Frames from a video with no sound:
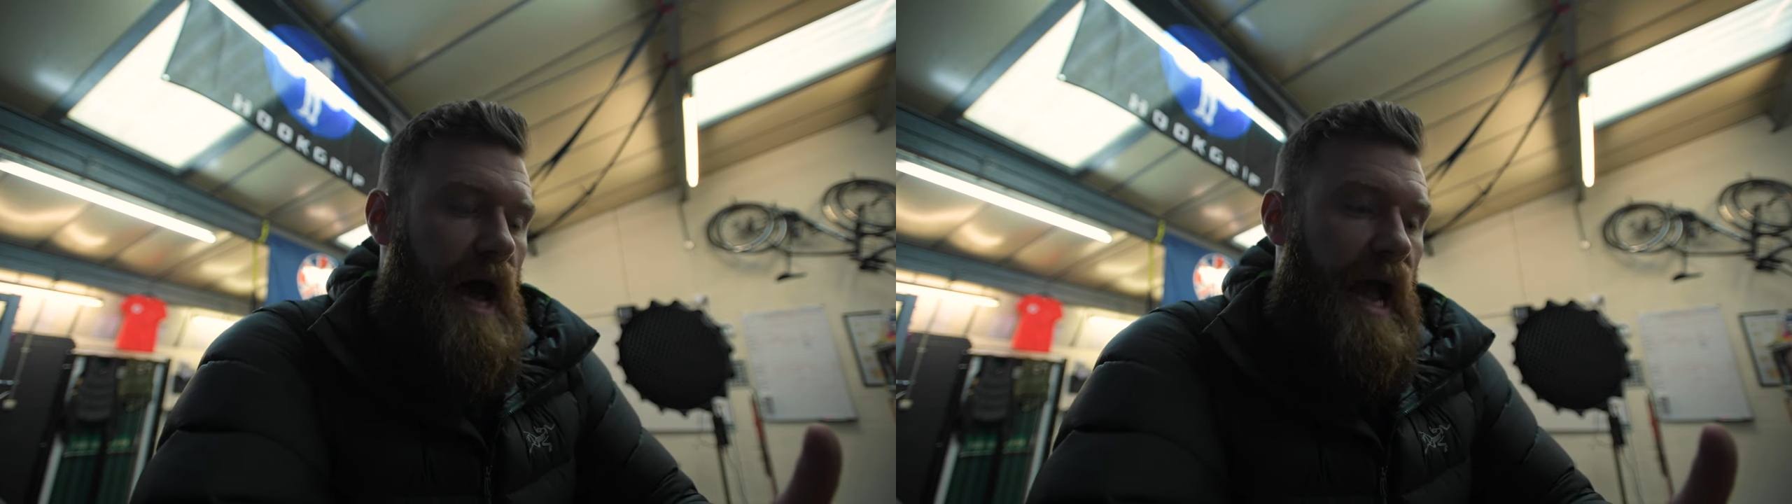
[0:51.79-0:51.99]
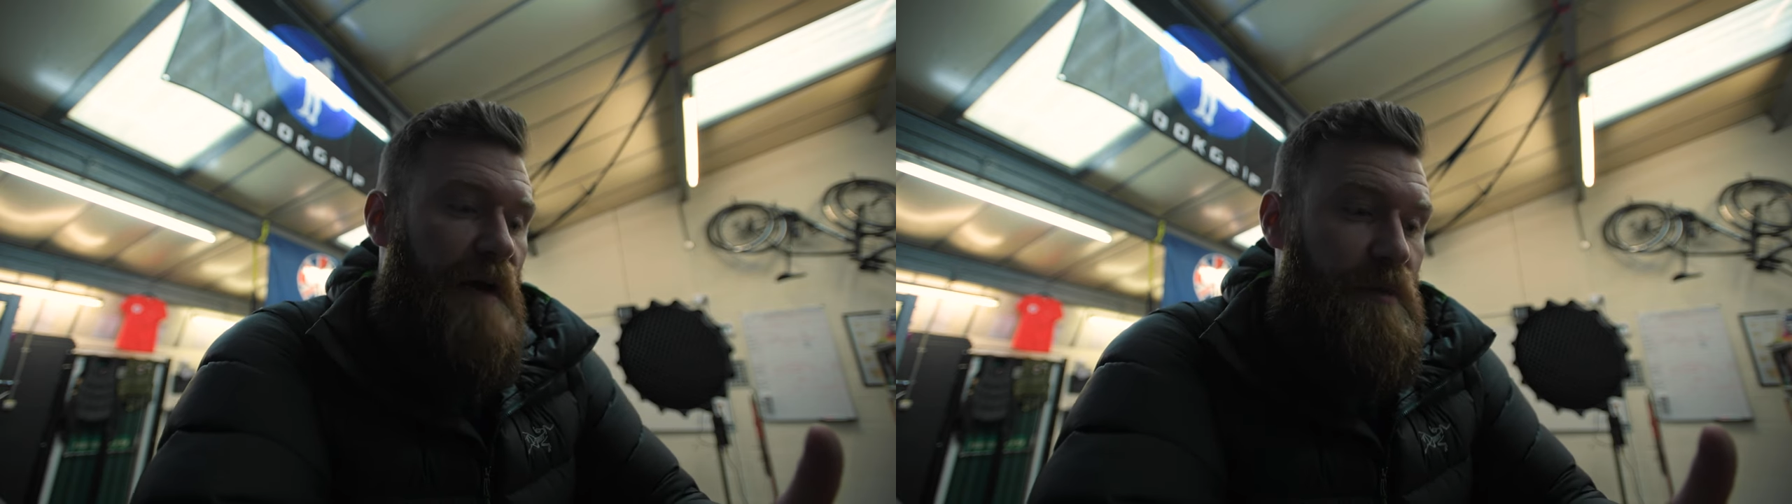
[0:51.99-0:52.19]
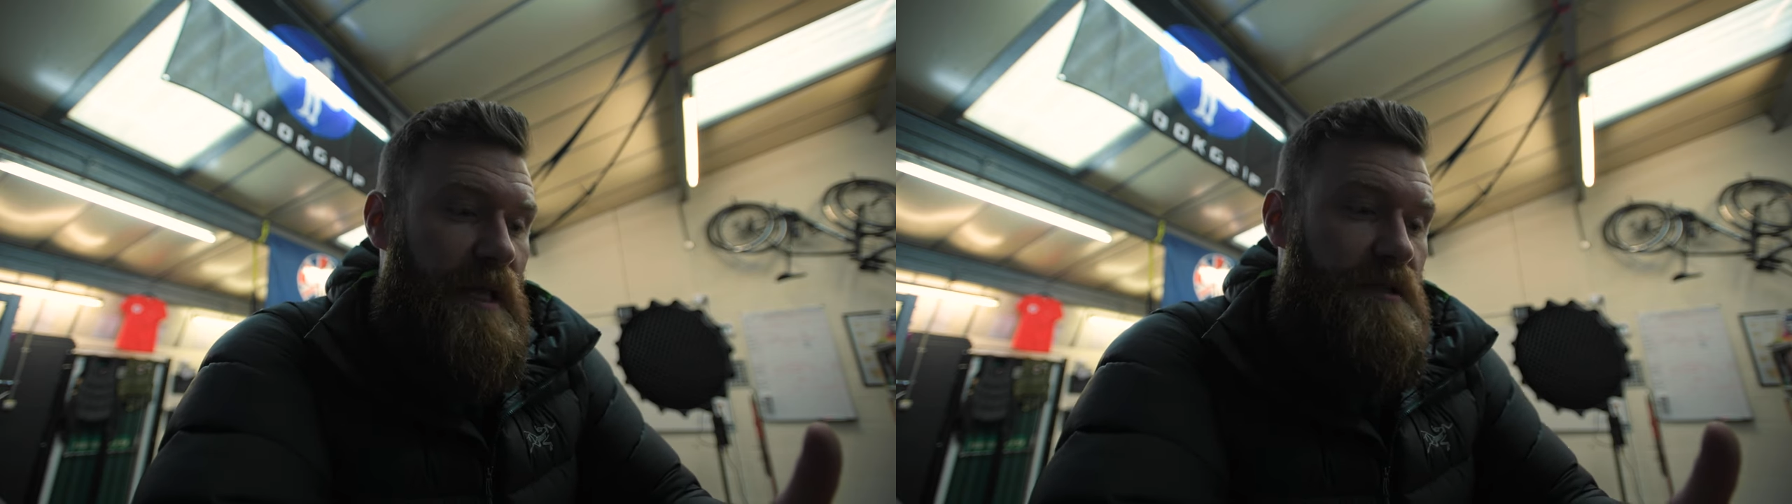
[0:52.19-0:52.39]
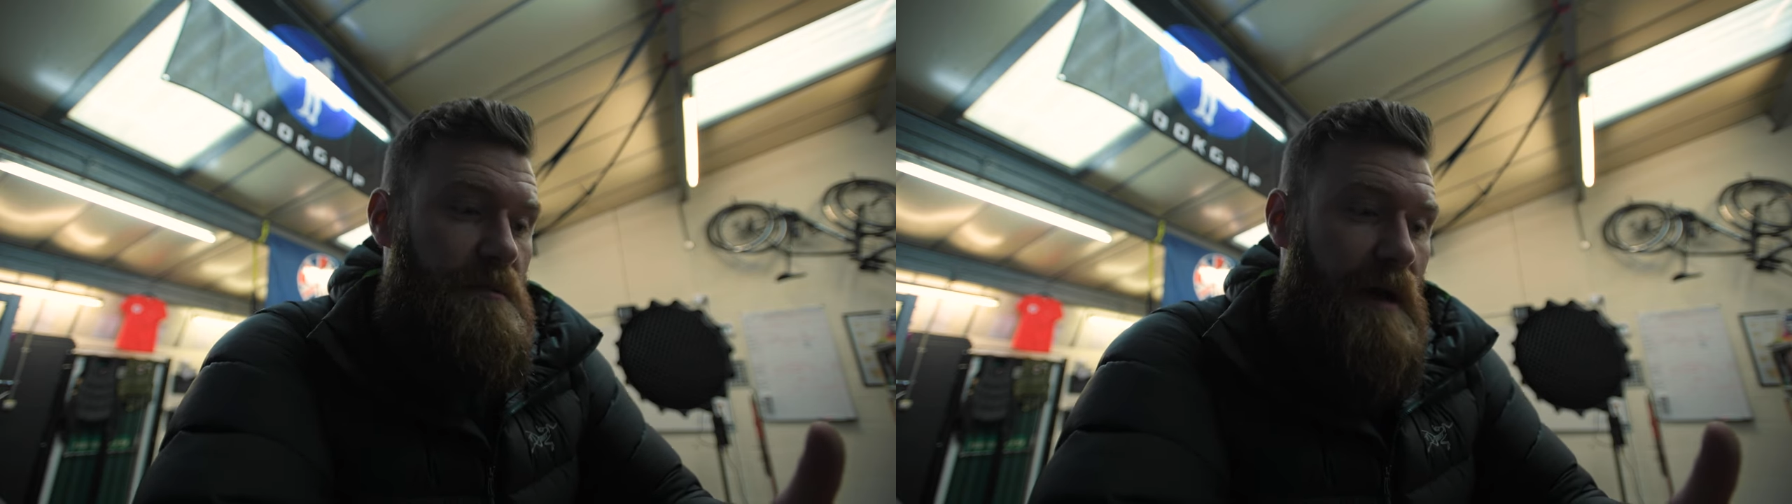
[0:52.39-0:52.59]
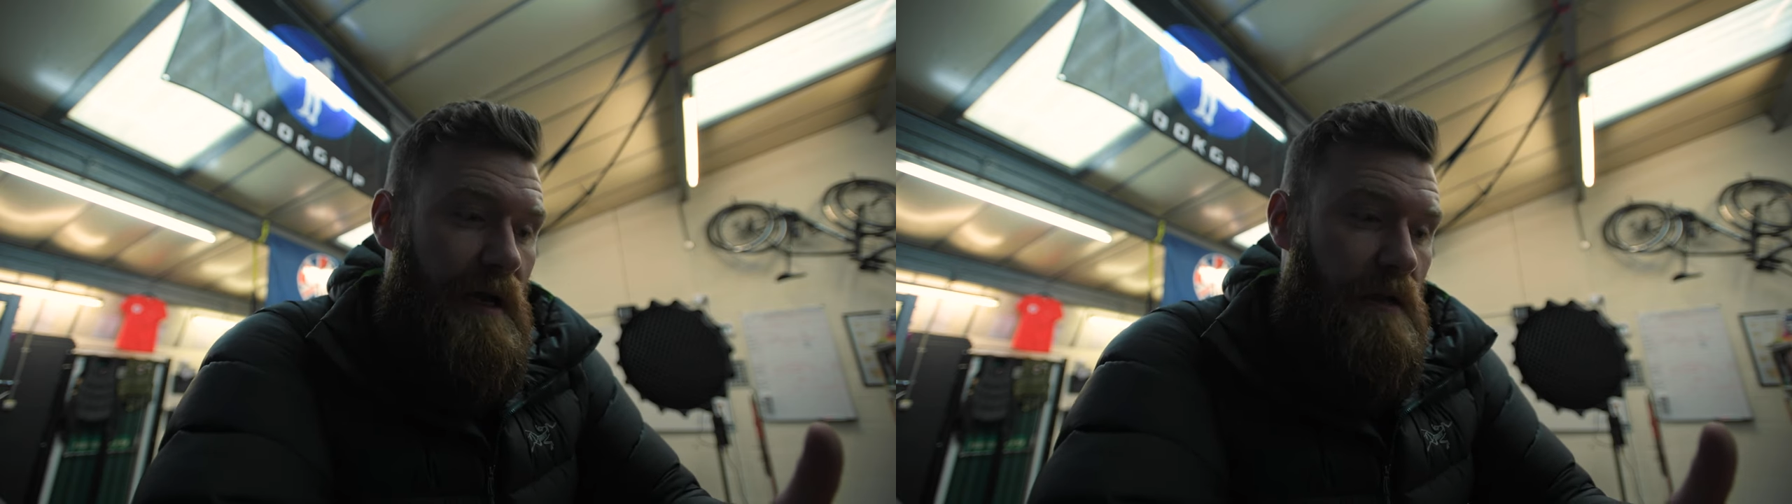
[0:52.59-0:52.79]
I have players
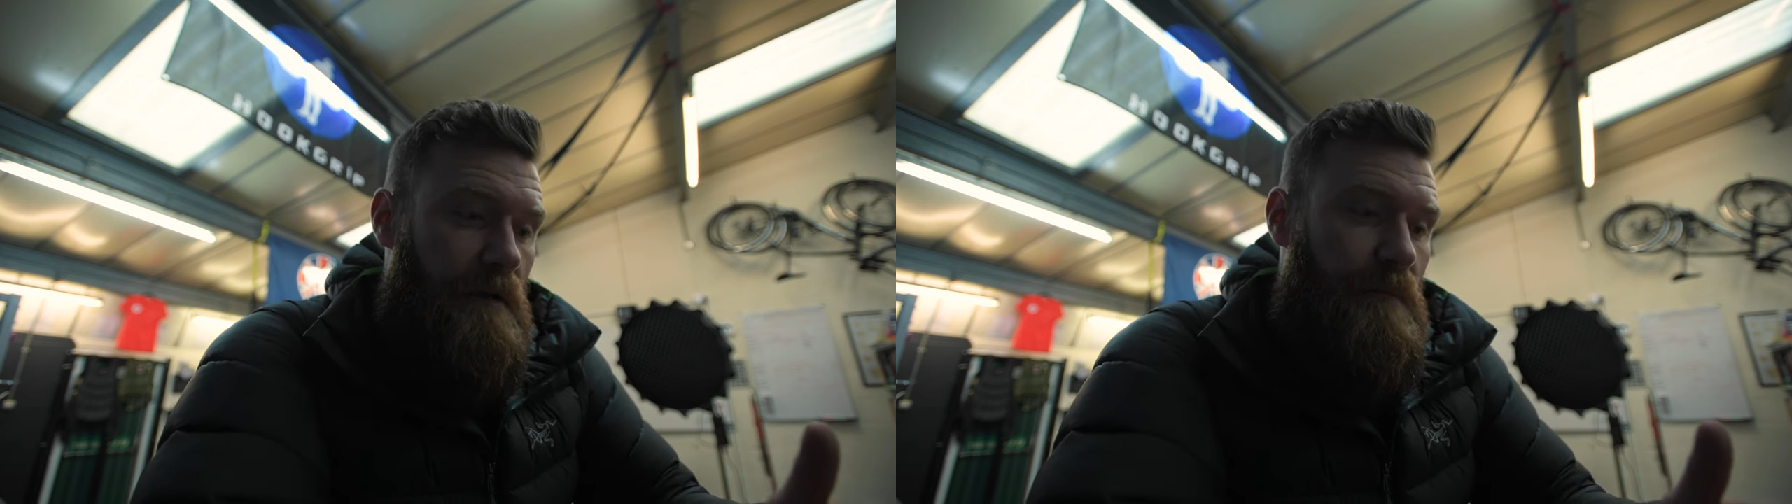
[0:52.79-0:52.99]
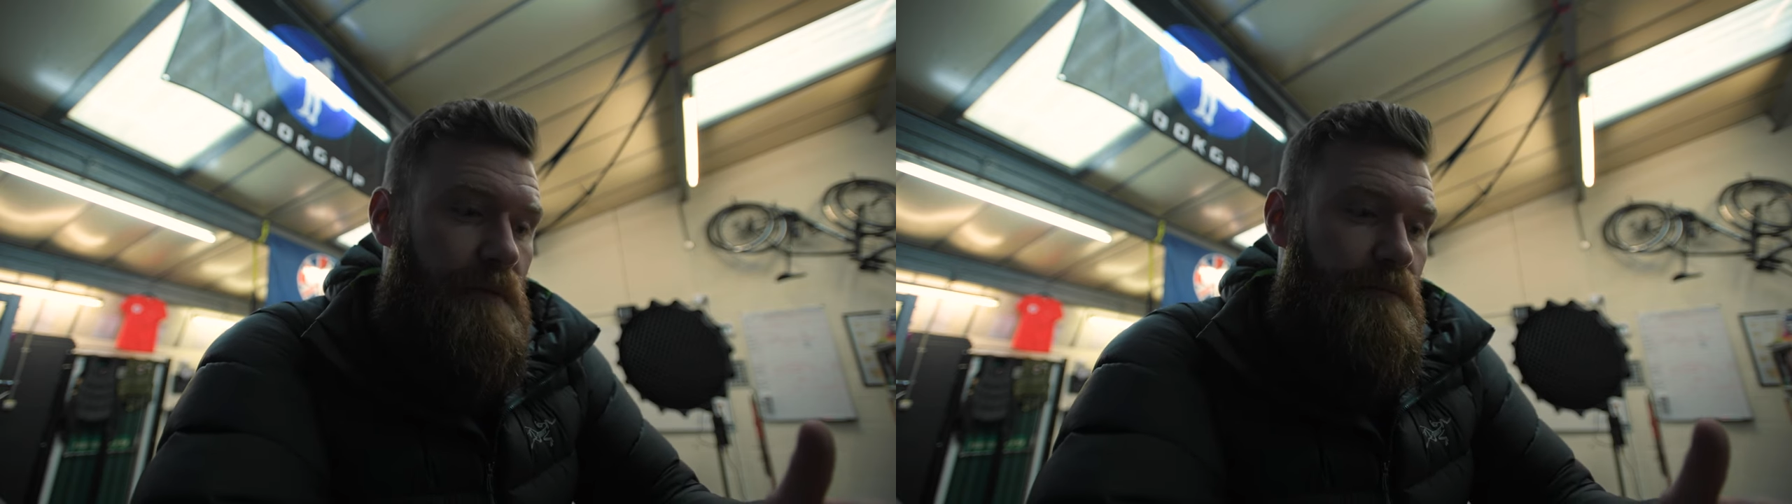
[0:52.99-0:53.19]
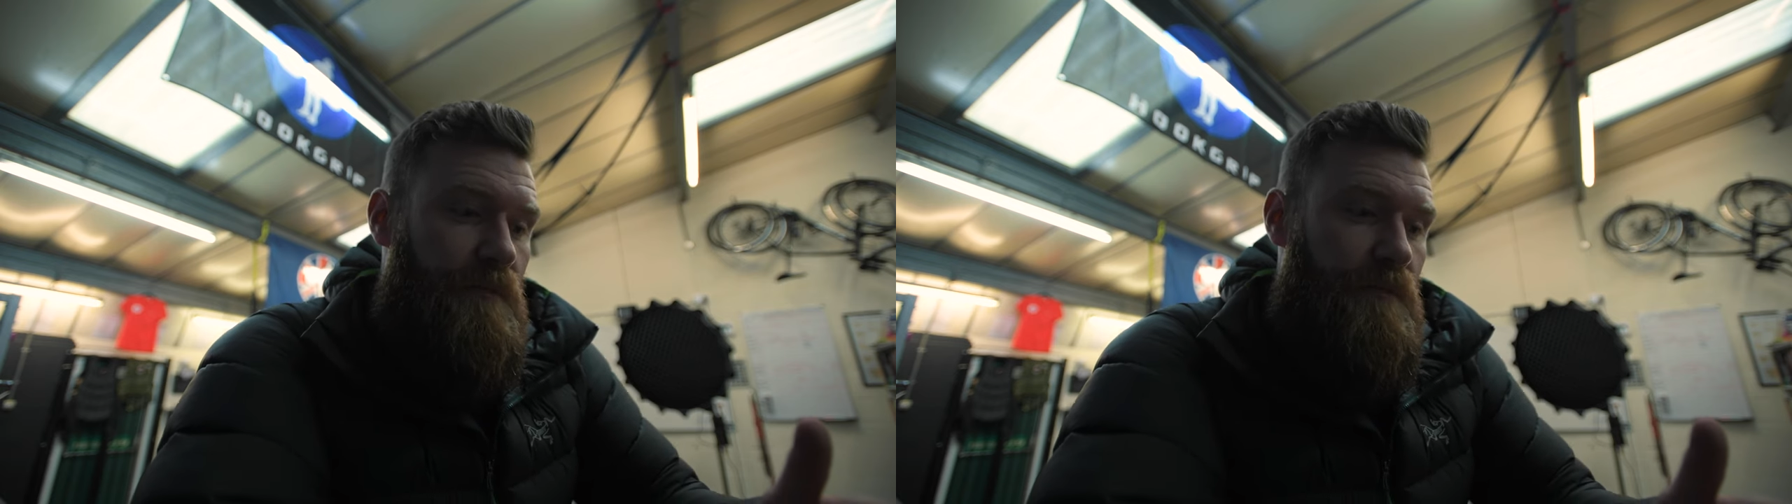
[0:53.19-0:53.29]
at my club